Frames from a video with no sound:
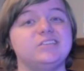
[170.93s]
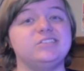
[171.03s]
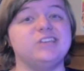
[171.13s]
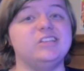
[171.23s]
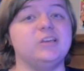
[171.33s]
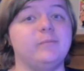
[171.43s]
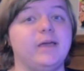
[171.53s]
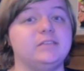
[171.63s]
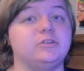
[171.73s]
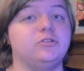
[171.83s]
Chainsaw
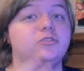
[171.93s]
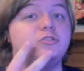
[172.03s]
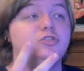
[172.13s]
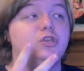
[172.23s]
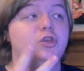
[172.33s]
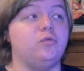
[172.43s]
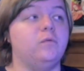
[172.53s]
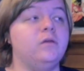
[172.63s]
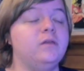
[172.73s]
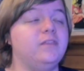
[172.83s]
Massacre 2.
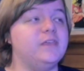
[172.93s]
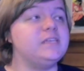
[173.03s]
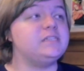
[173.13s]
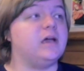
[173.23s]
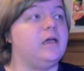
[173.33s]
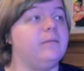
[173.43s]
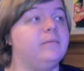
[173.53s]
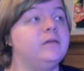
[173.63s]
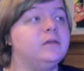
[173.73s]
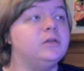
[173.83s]
This time,
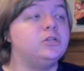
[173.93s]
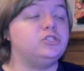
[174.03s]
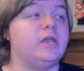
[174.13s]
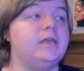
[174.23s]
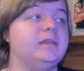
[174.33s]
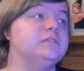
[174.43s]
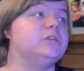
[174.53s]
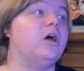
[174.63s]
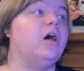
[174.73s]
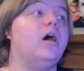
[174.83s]
chain and
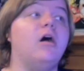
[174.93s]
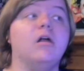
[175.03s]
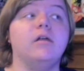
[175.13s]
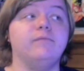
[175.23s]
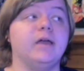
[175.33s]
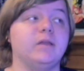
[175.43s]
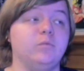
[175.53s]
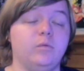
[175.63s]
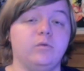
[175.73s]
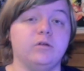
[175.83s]
saw are in fact
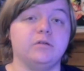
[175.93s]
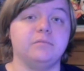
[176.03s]
one word.